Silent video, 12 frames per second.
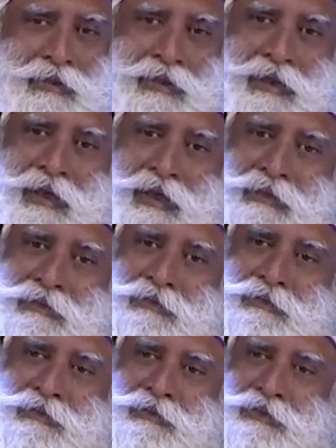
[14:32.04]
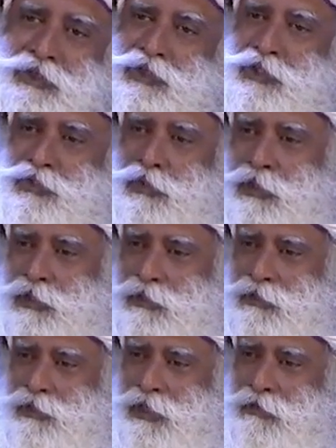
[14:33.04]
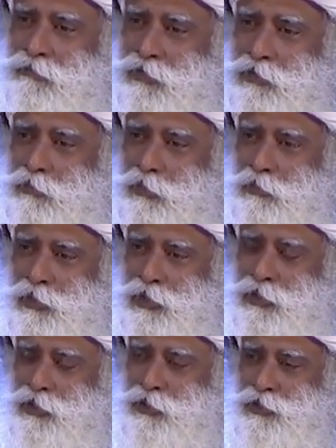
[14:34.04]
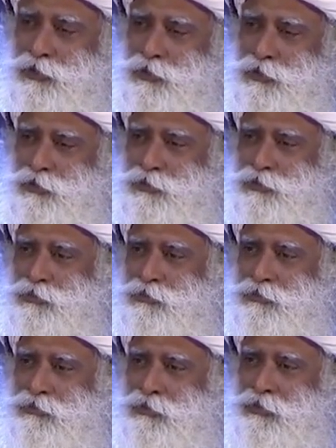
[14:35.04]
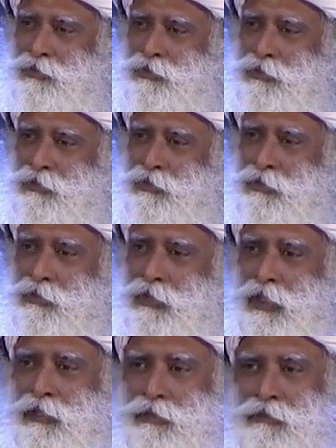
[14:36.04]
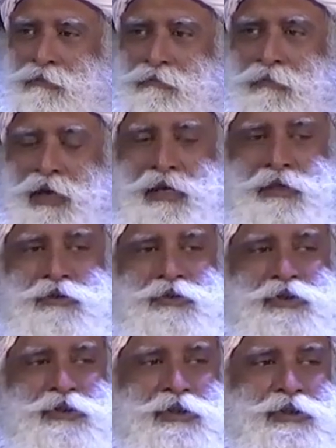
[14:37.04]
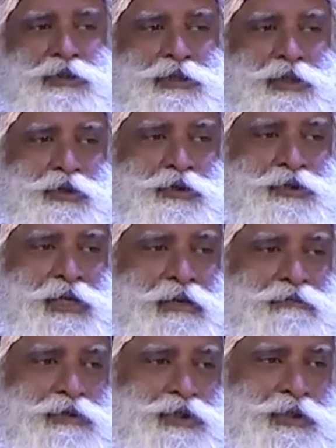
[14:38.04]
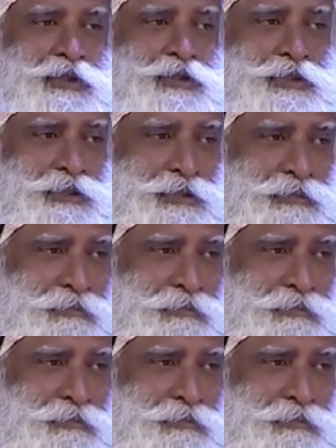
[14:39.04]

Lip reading: And this is all every human being needs to do, that why are you stingy on your selfishness?